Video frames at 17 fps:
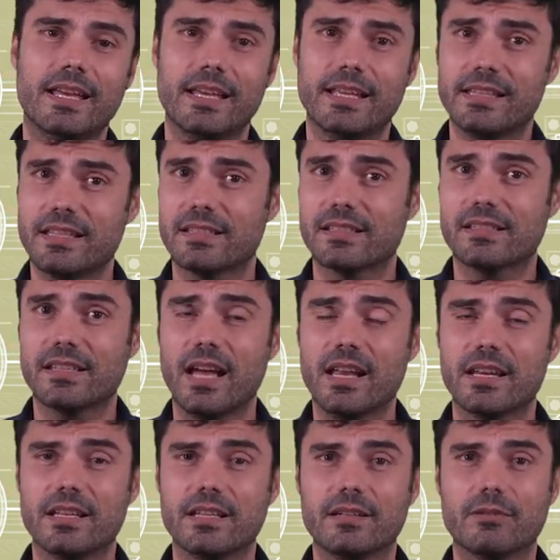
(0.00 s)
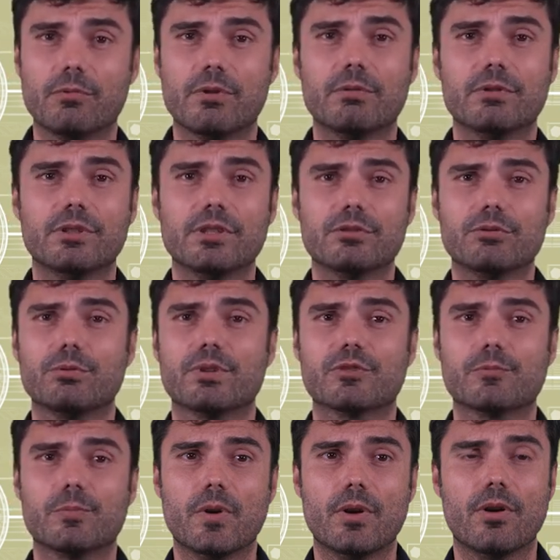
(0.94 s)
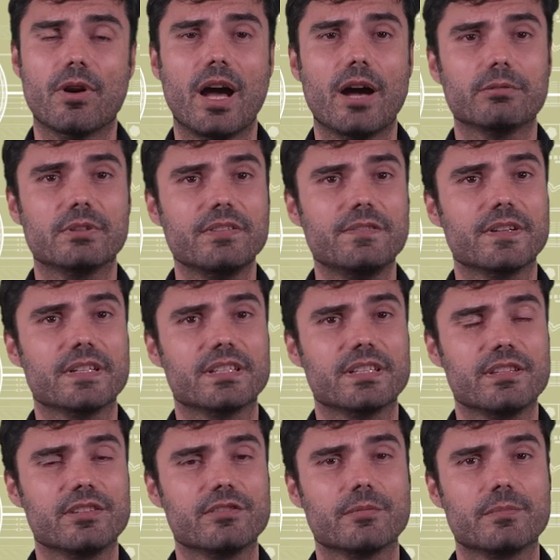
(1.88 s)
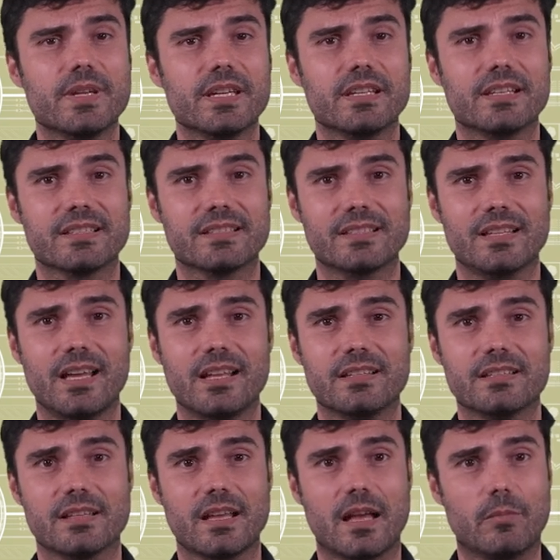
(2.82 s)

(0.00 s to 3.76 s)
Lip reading: In this study, we wanted to explore how different decision-making styles